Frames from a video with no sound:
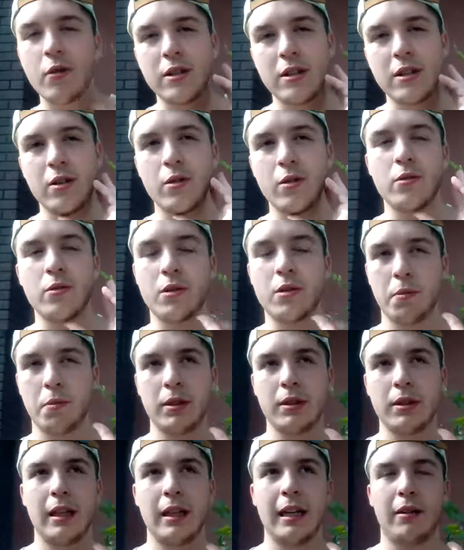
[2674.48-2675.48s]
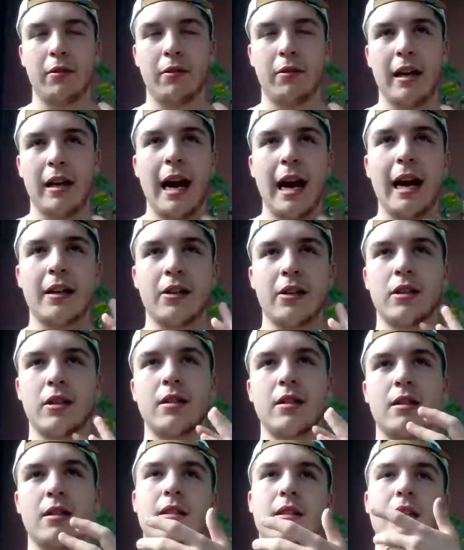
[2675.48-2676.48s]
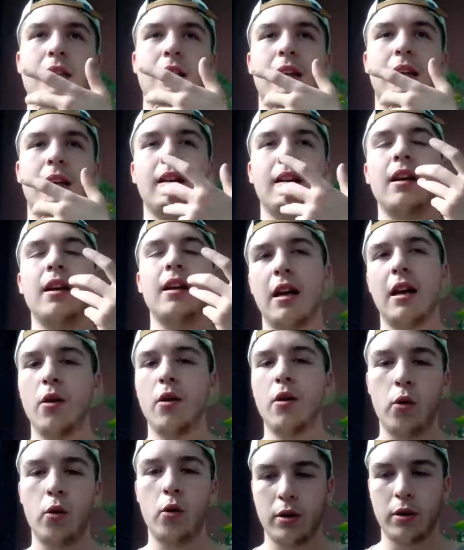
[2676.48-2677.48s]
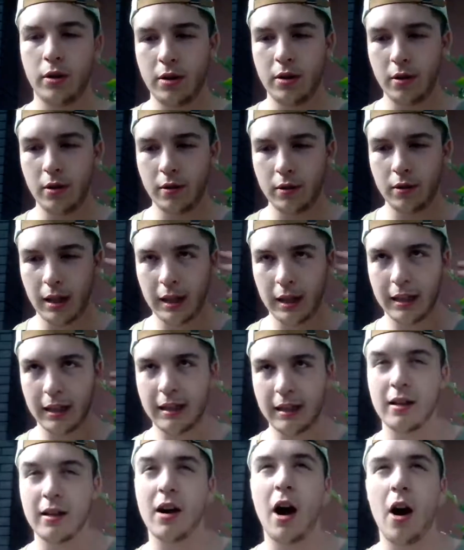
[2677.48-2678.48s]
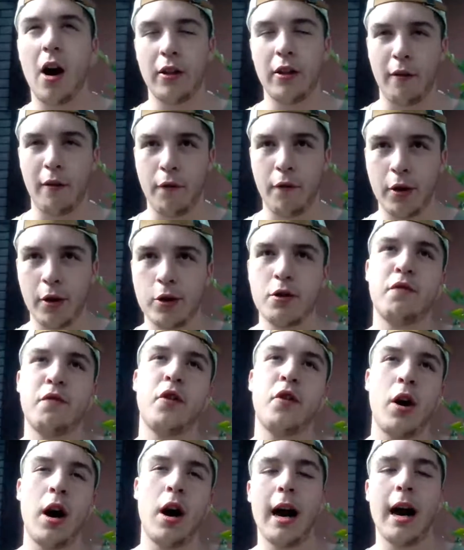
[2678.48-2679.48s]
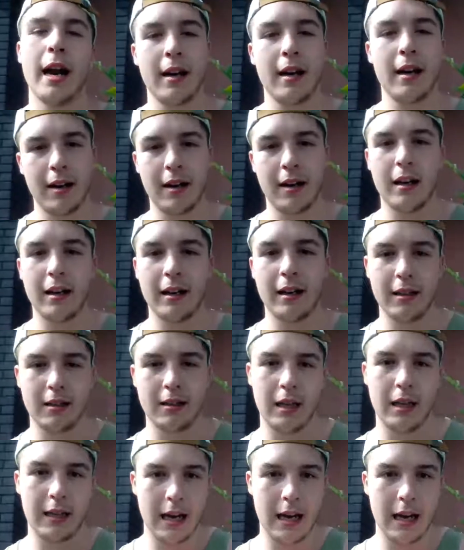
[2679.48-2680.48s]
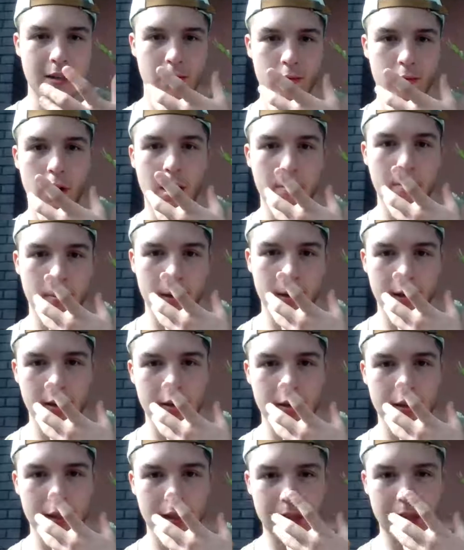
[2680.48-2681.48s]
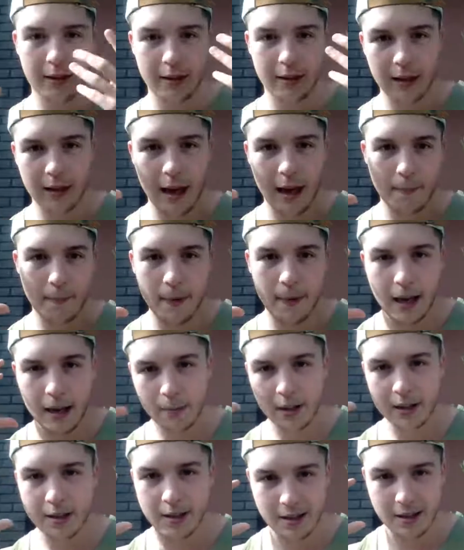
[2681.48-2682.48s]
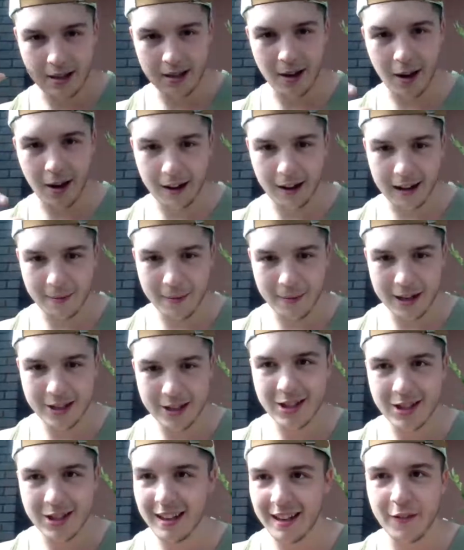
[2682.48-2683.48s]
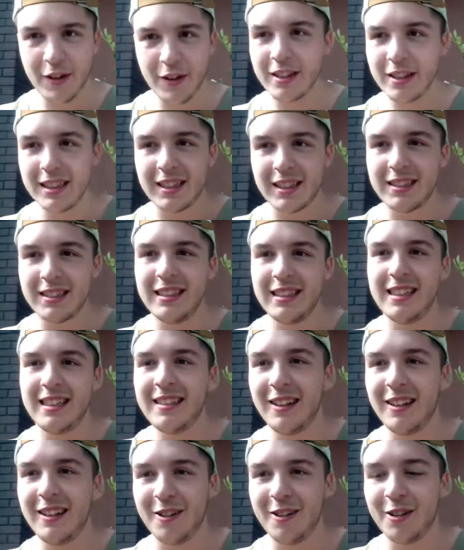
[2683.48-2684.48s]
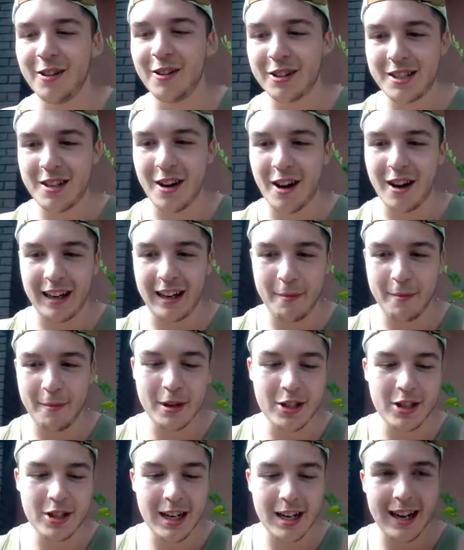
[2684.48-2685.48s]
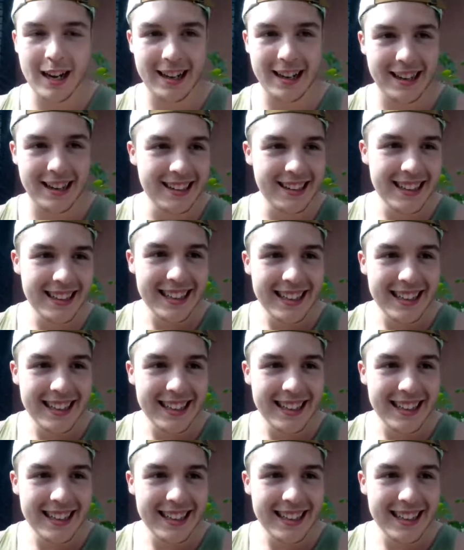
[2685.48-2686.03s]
it's always used for like reactions. It's like an older dude like on the verge of crying, and he like has a white beard, like that meme. It's a stock image. If you literally Google stock image guy,